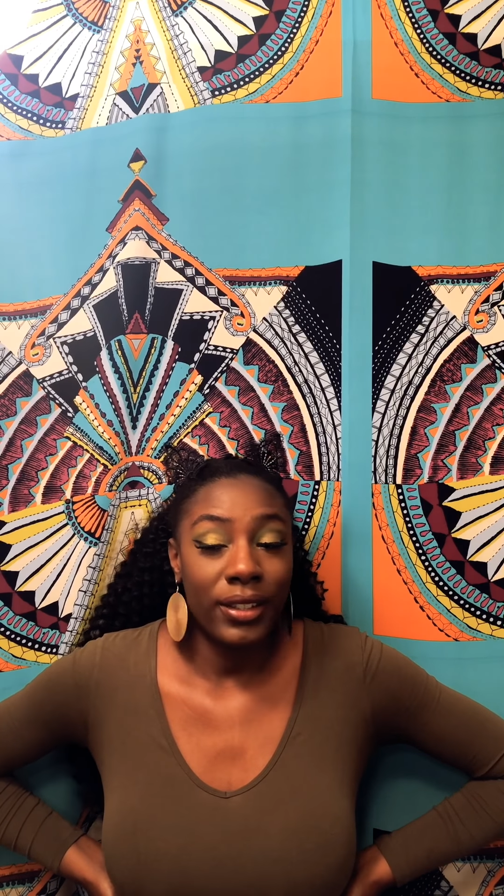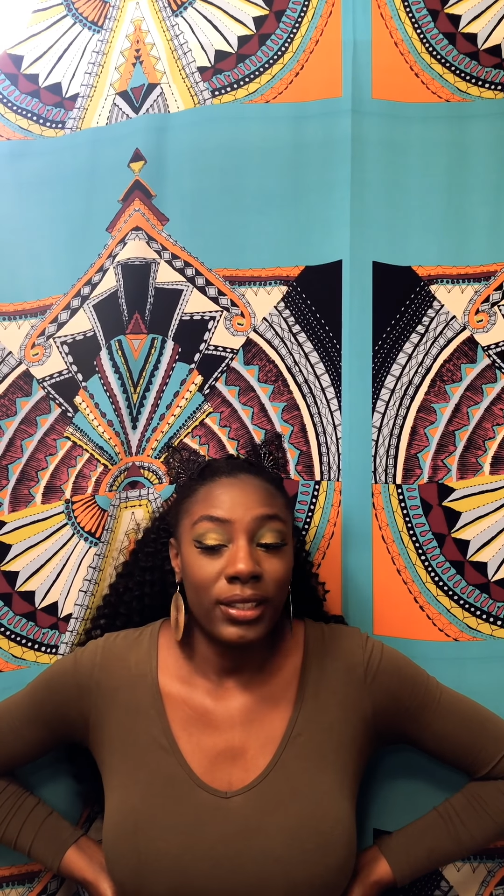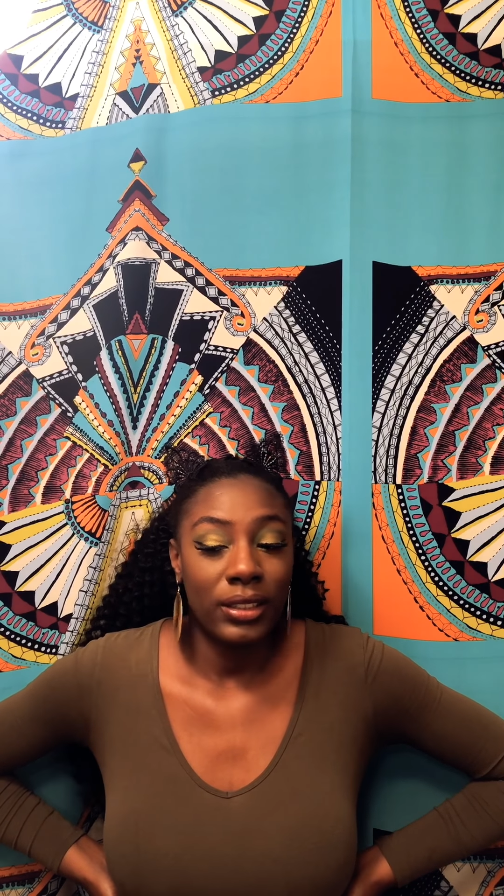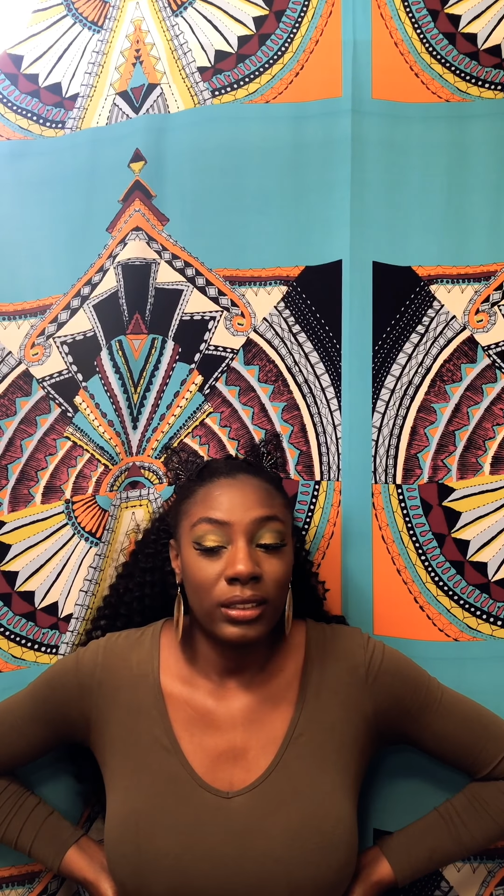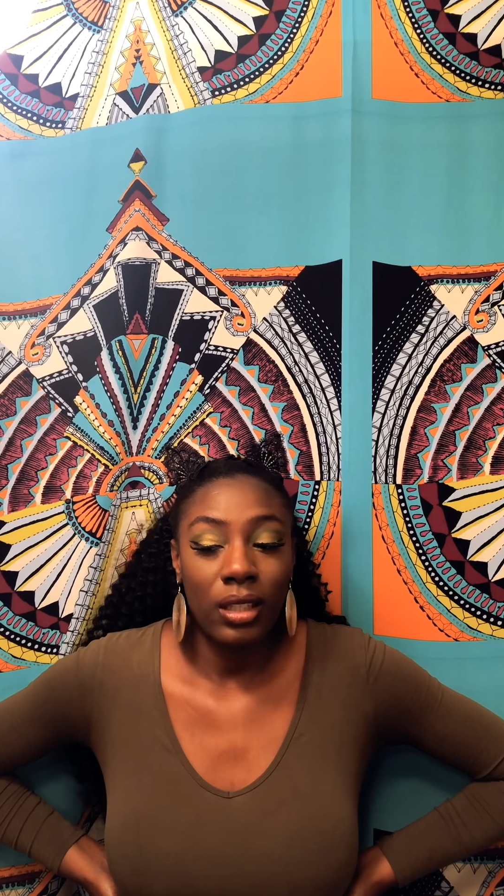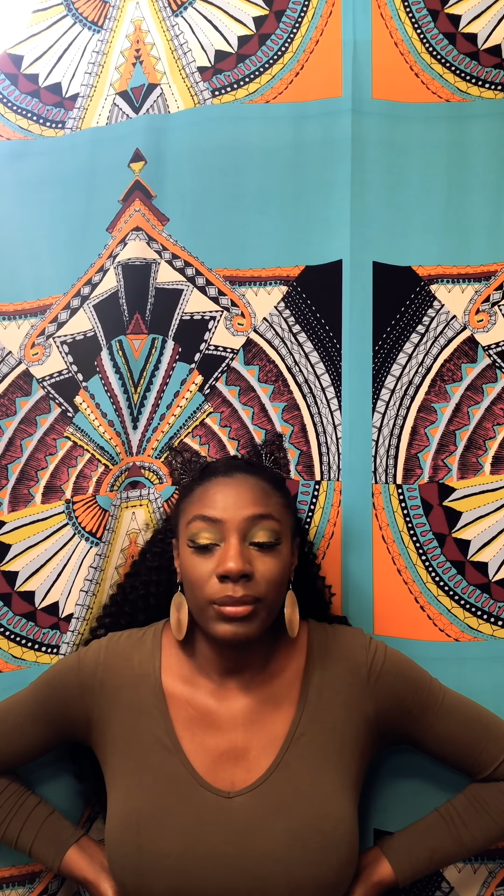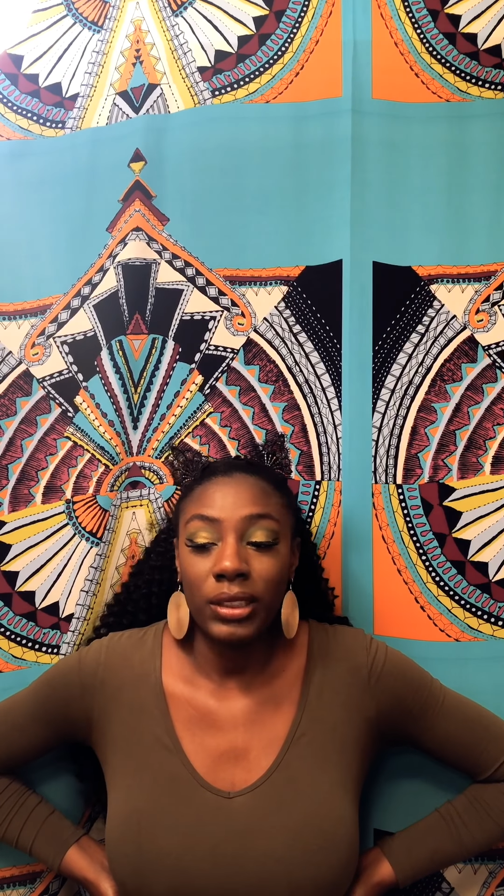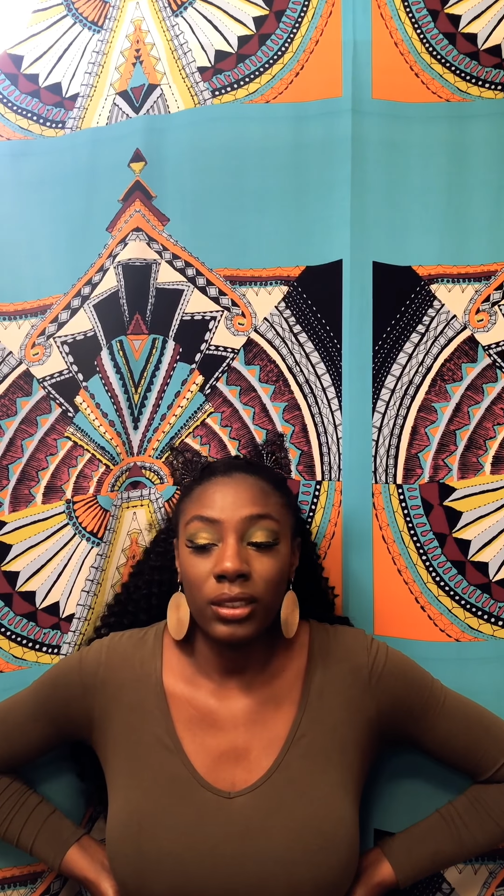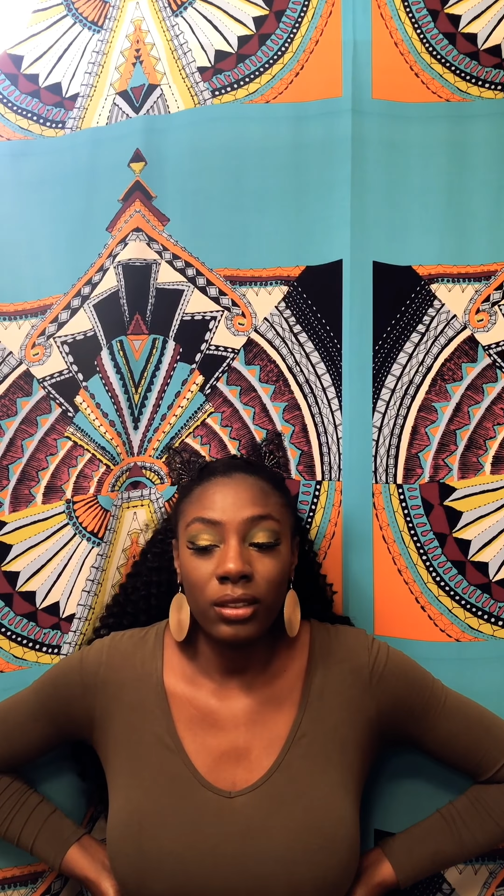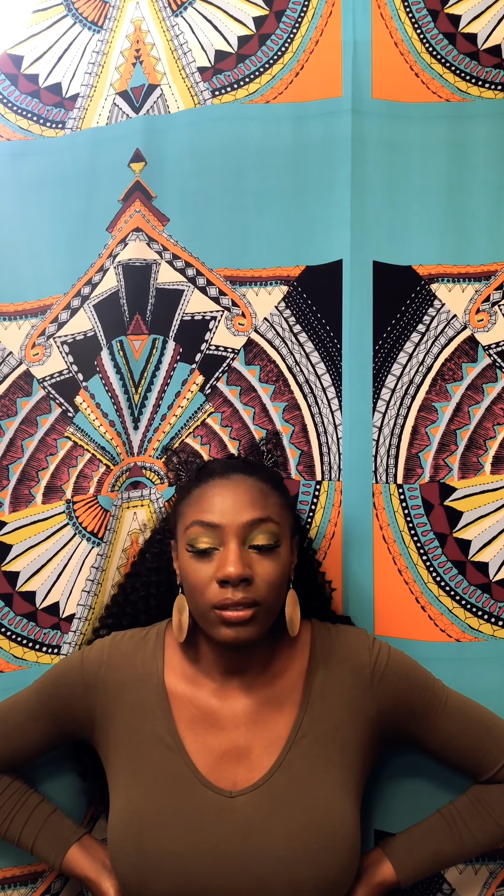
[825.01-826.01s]
because I'm
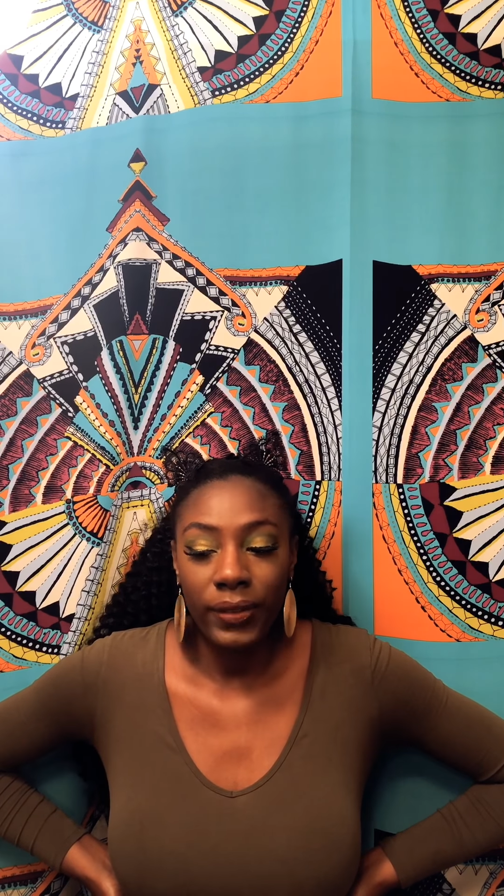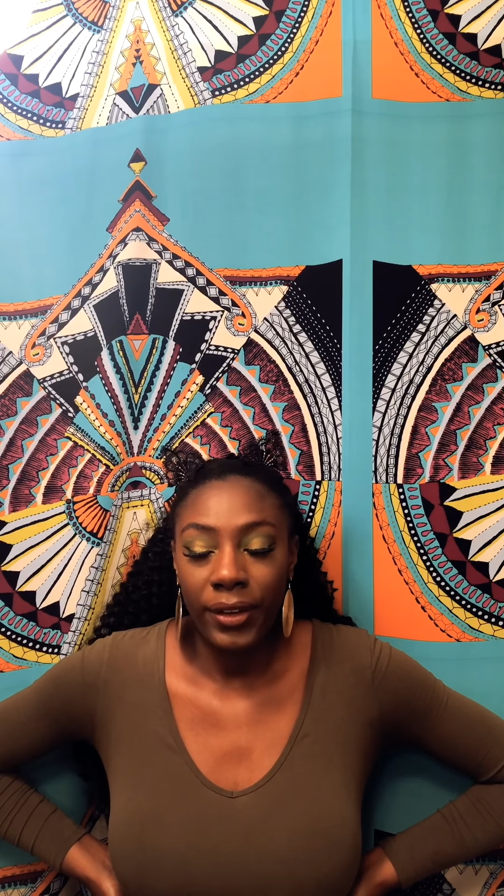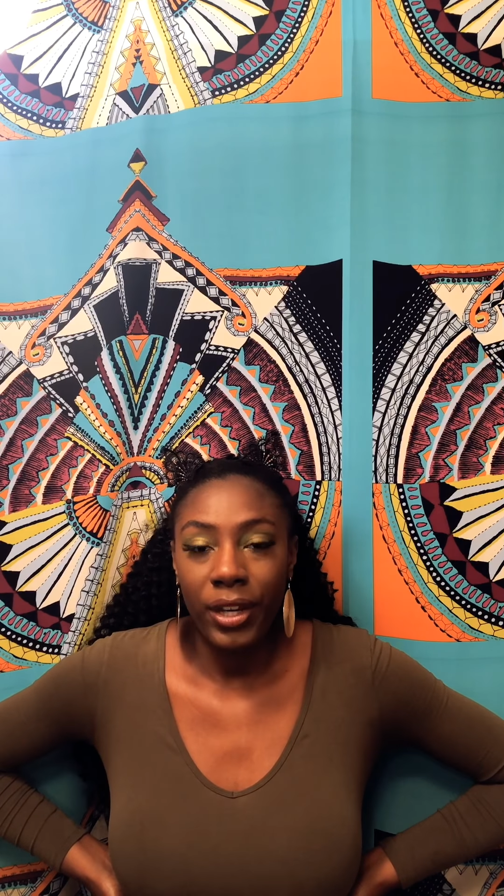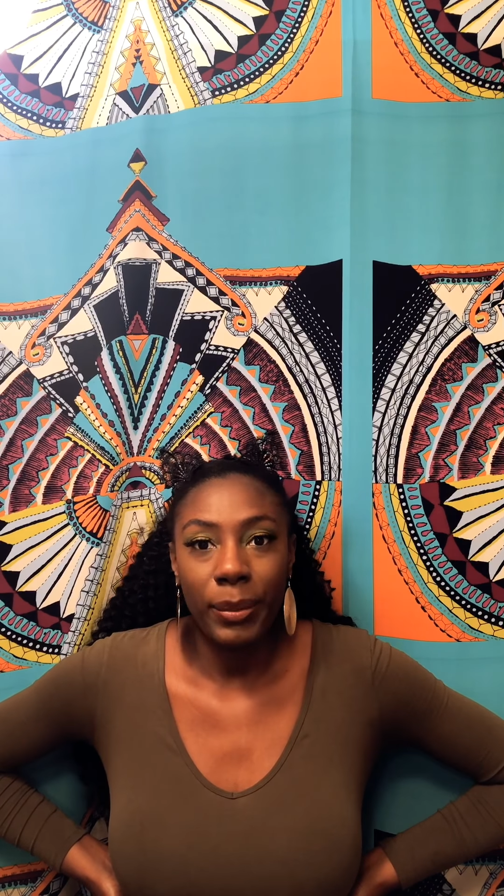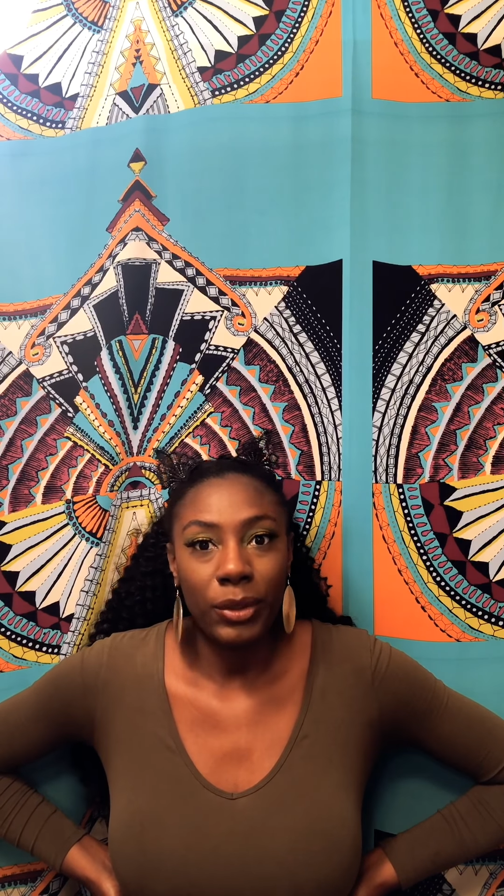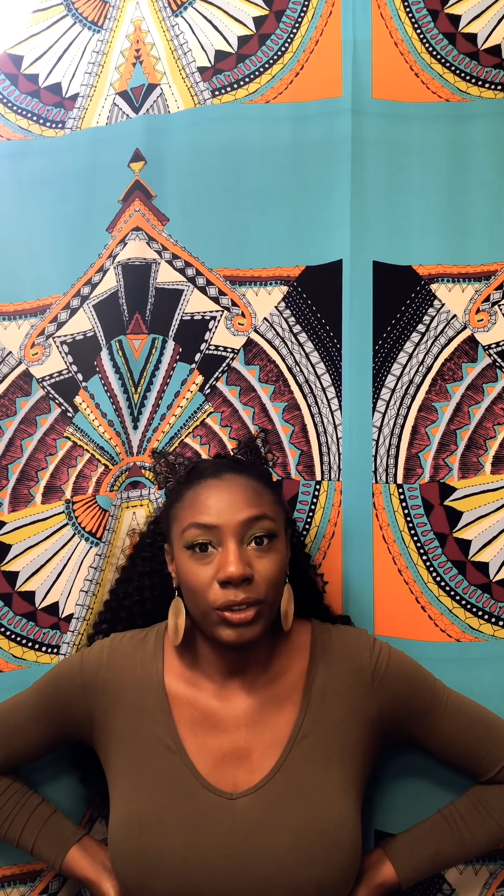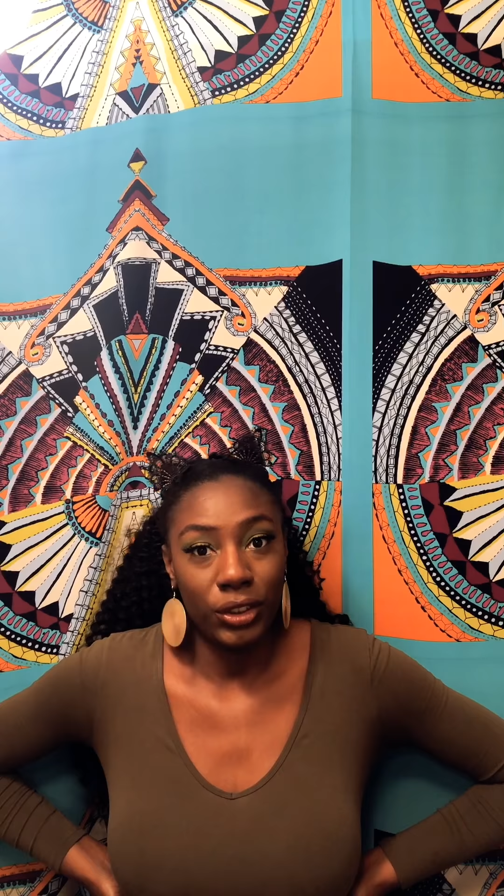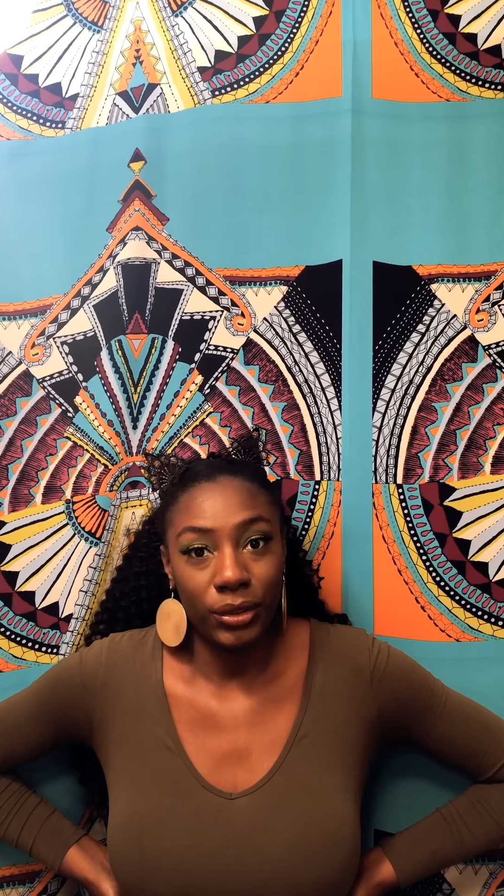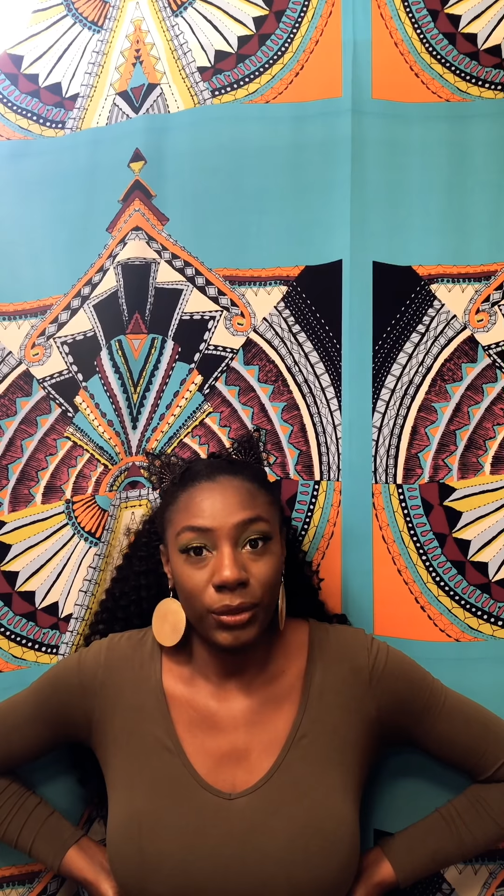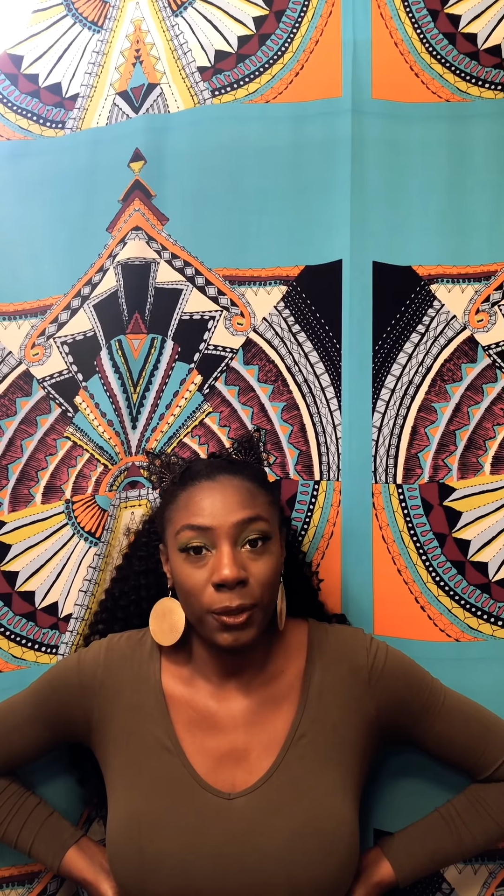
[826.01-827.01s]
still very
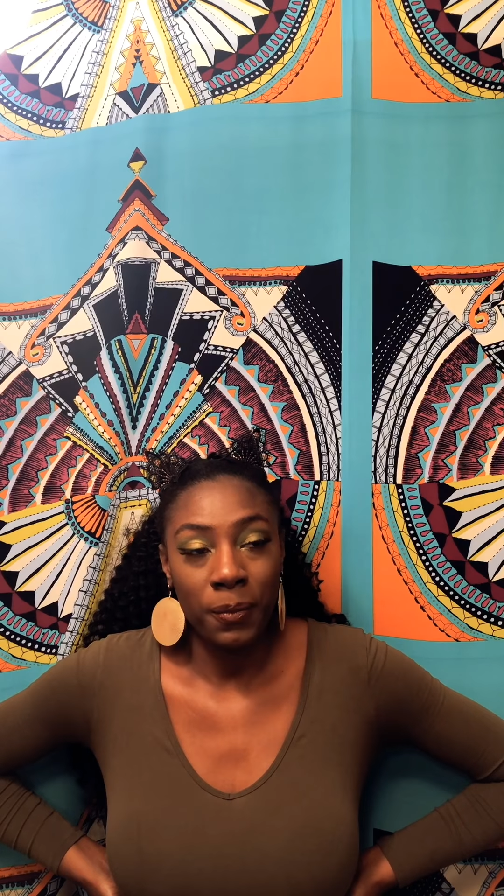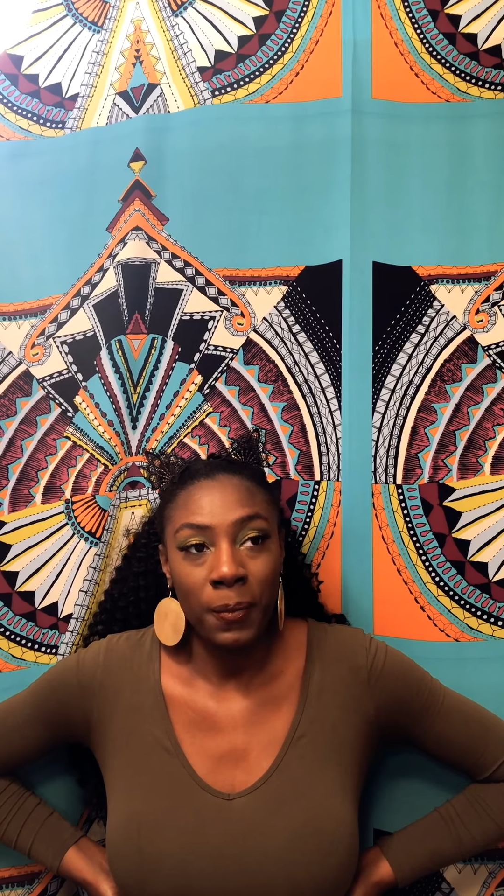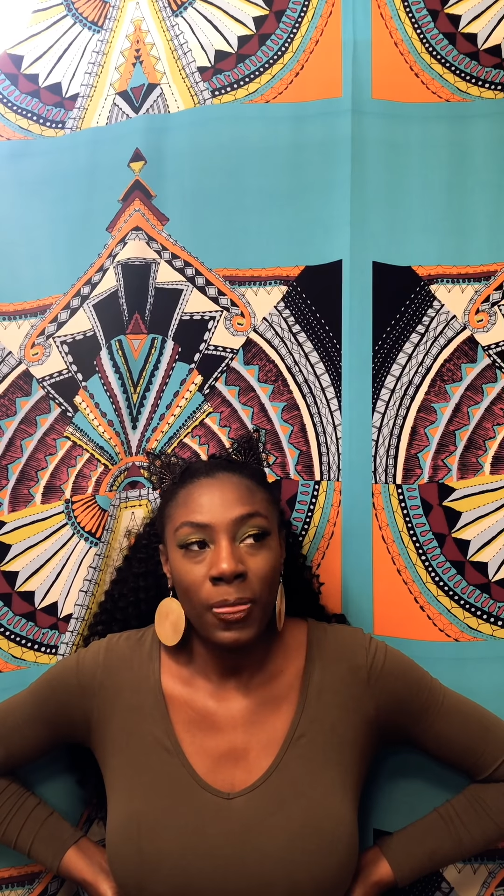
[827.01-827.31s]
emotional.